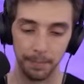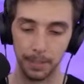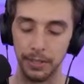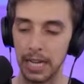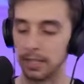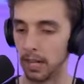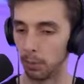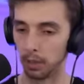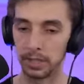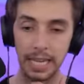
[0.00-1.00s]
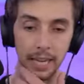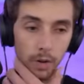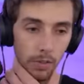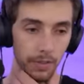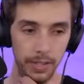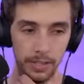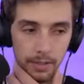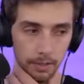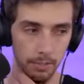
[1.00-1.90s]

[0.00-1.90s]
But yes, I will get on that.